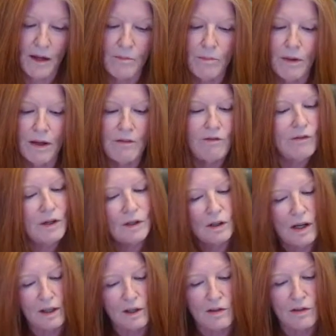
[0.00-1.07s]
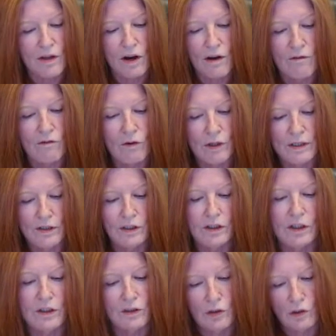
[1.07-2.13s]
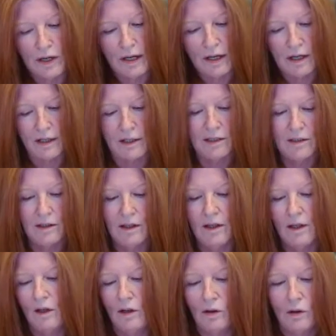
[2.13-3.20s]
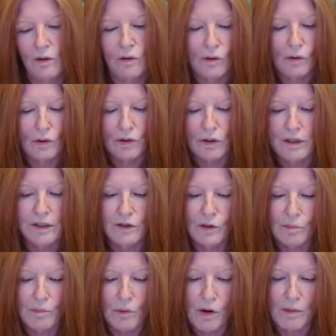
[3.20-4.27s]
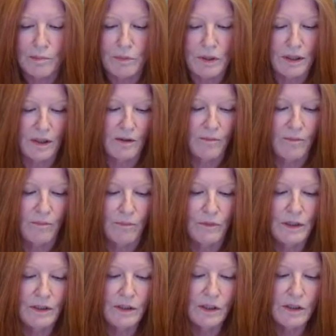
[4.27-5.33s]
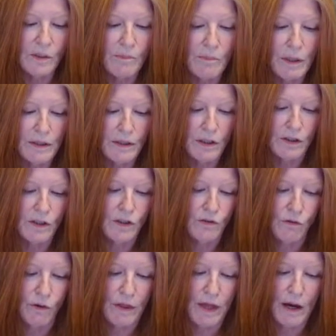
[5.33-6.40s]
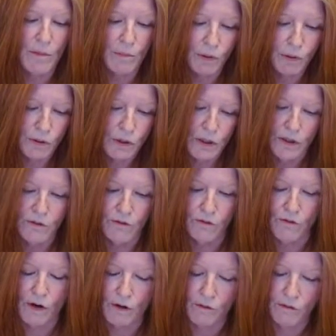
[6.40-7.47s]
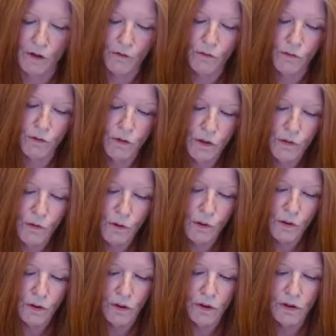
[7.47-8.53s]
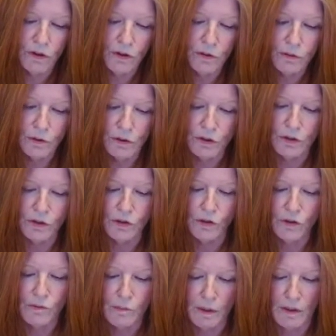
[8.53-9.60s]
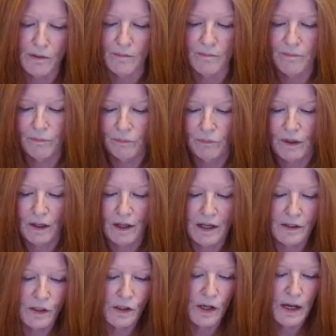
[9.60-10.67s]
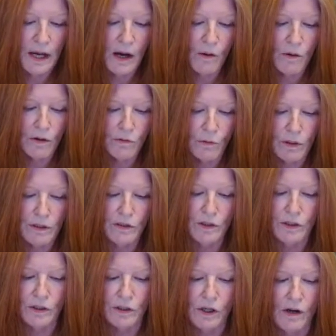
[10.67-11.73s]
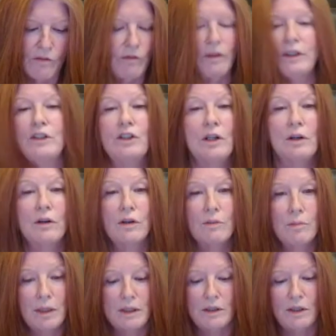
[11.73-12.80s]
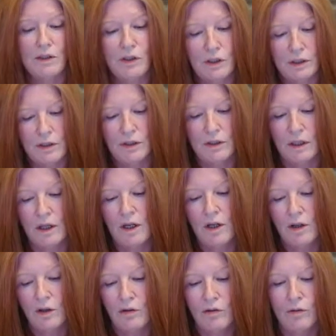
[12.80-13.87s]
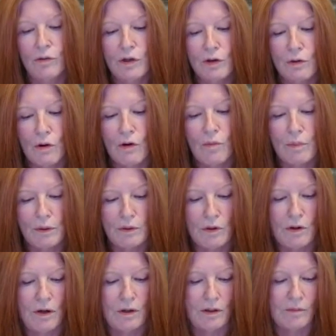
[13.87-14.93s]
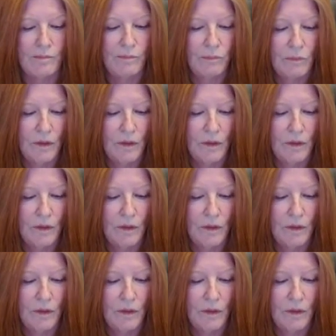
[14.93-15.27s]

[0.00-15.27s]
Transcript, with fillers: It may feel like a thought voice in your head or an inner prompting. This is a message for that person in front of you. You will use discernment as to how and when to softly share the messages through your open heart.